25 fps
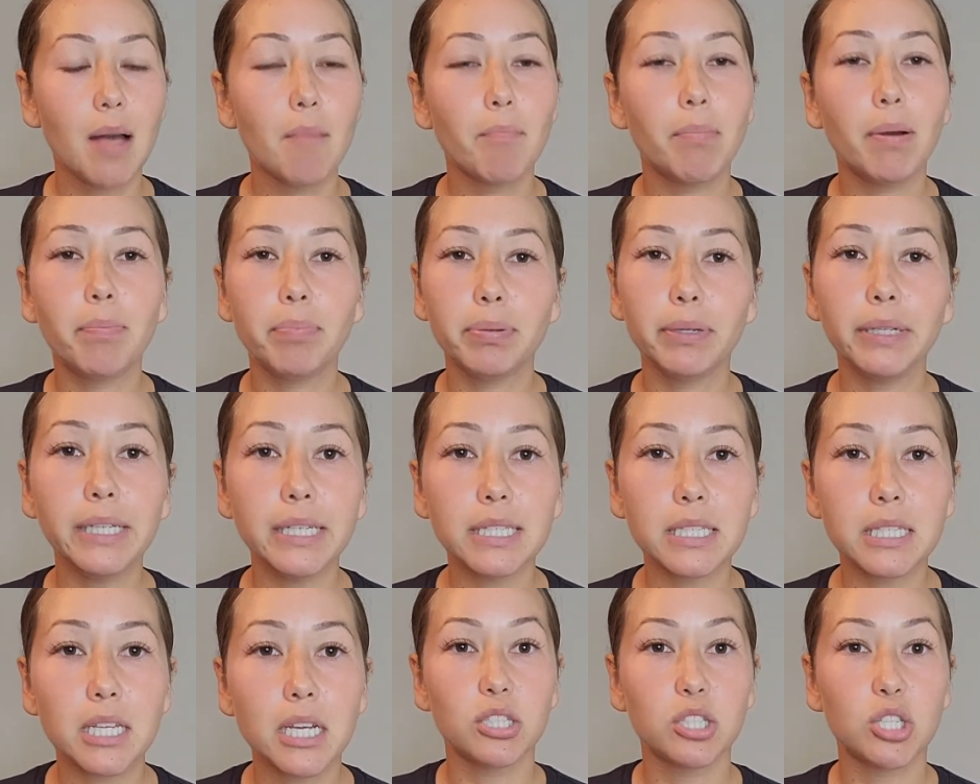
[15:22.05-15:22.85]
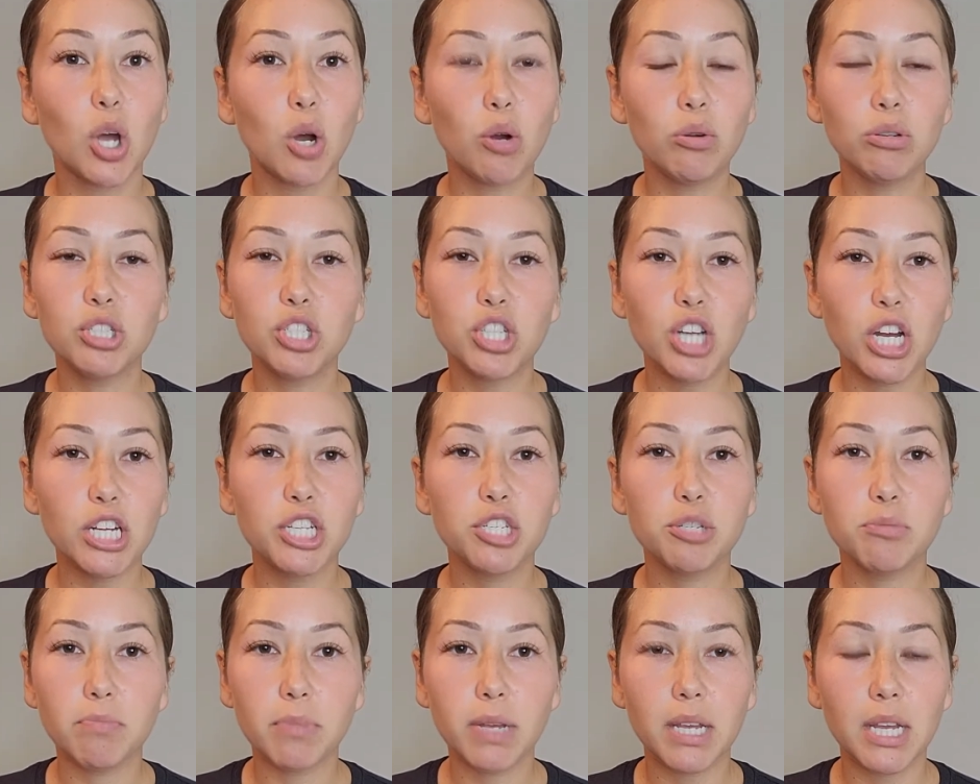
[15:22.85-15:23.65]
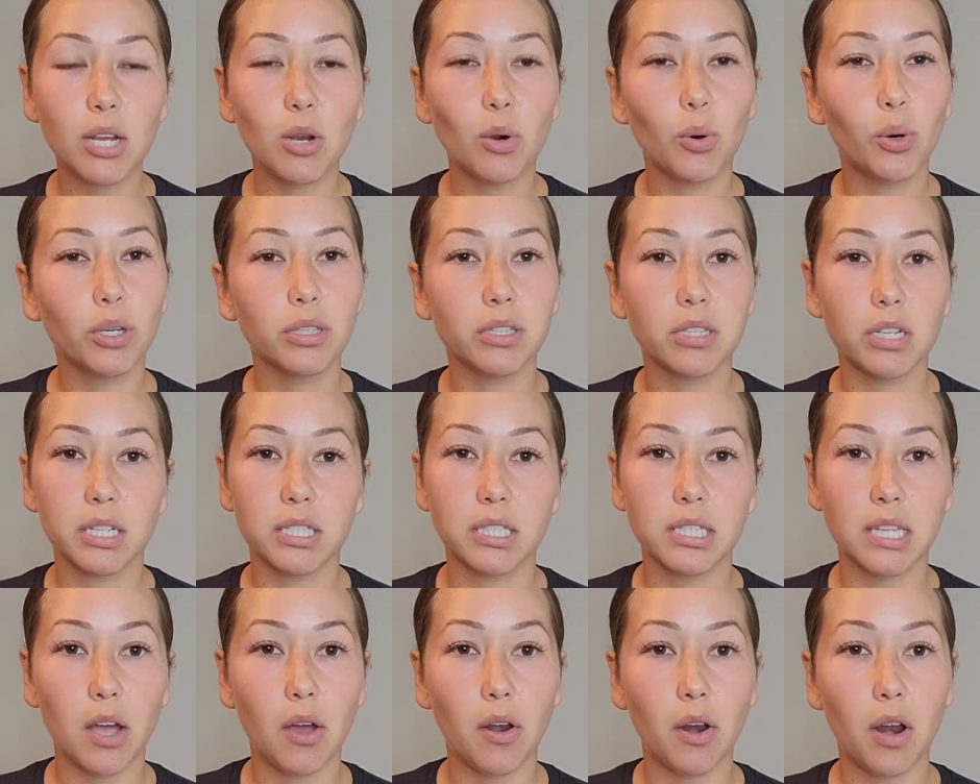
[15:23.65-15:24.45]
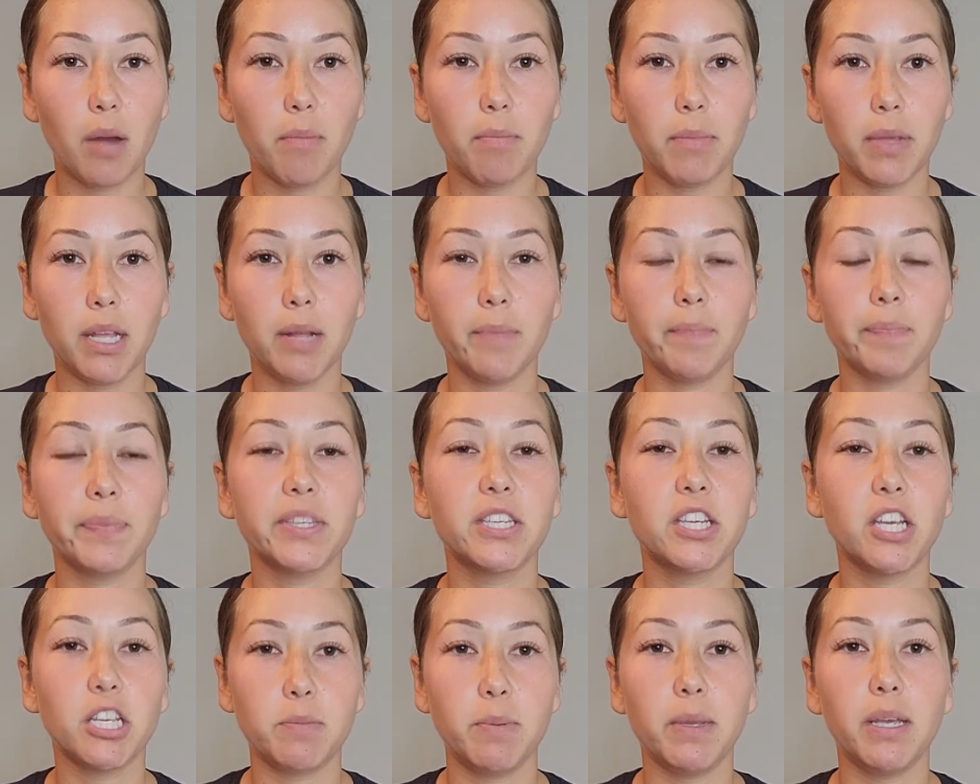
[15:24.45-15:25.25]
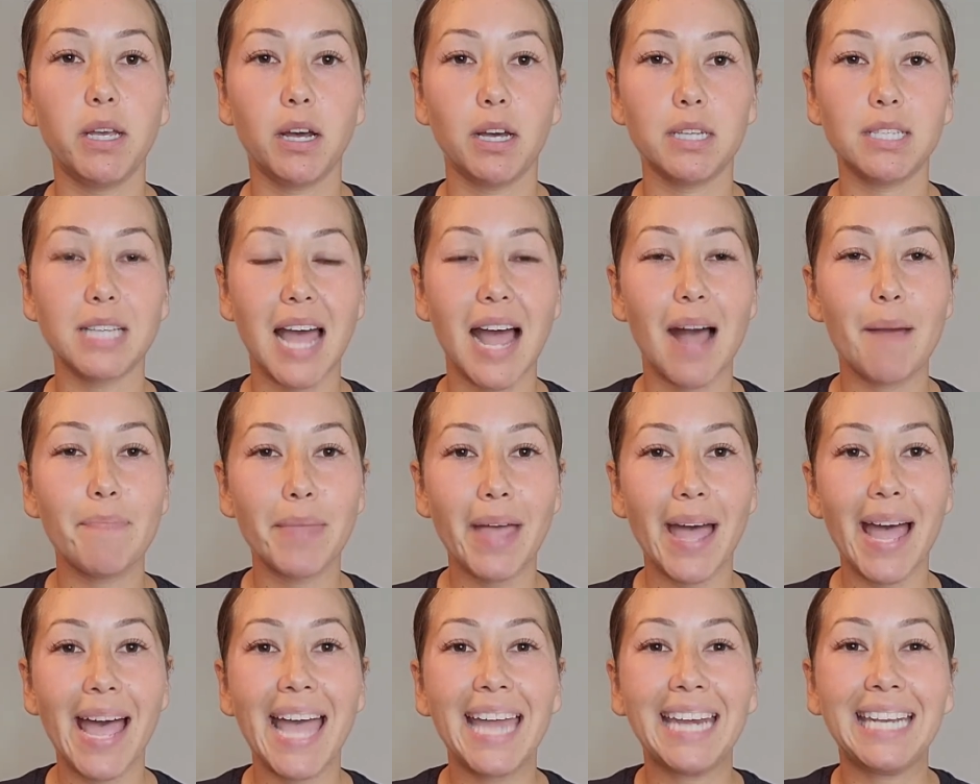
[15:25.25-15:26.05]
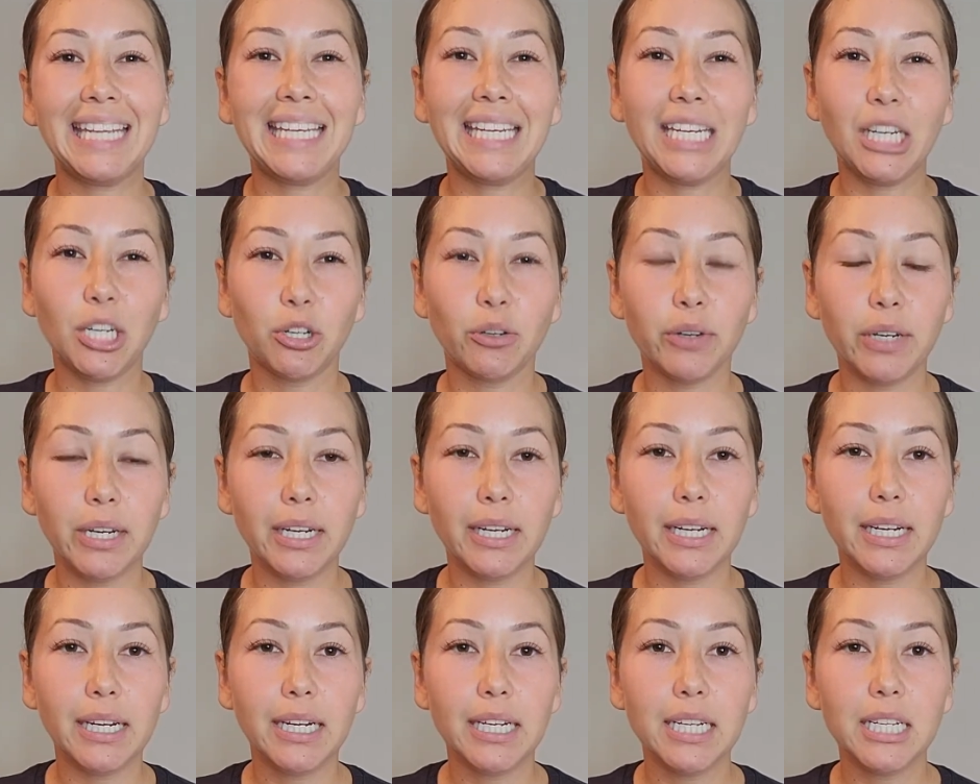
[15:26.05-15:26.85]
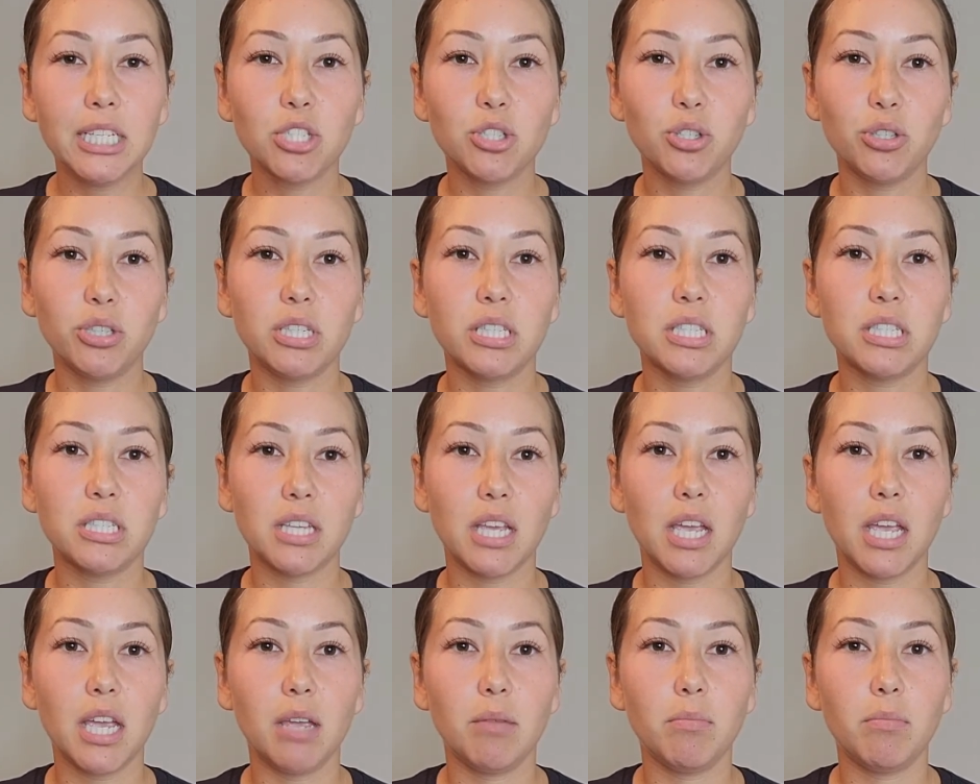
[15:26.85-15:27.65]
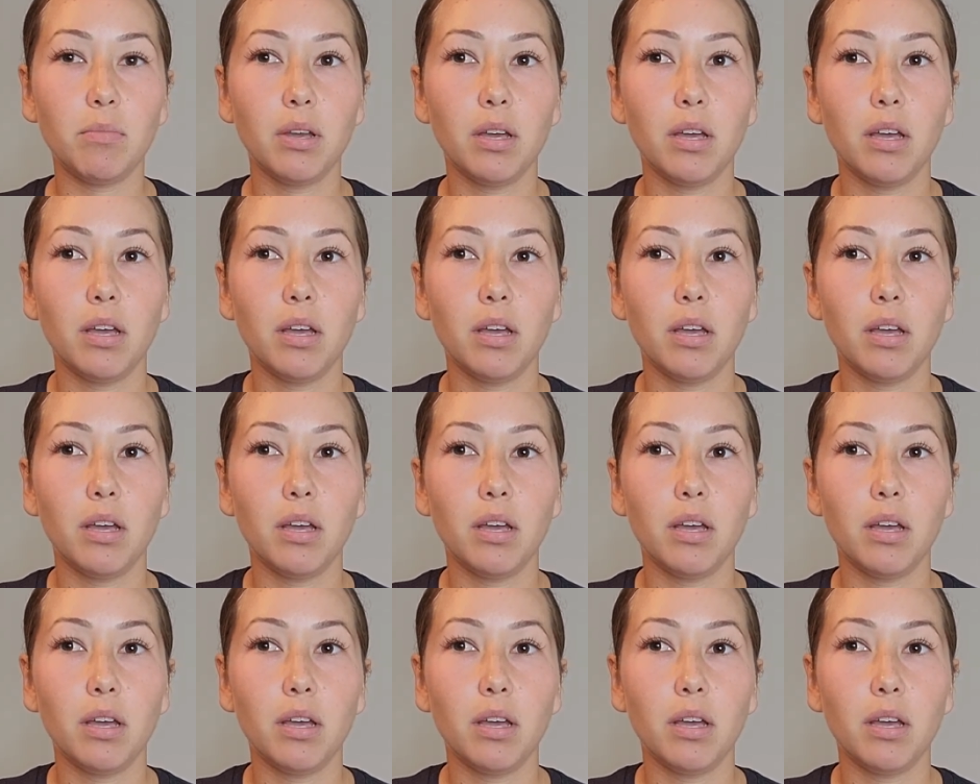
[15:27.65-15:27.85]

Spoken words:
But please don't judge me or look down on me just because I'm not adhering to the same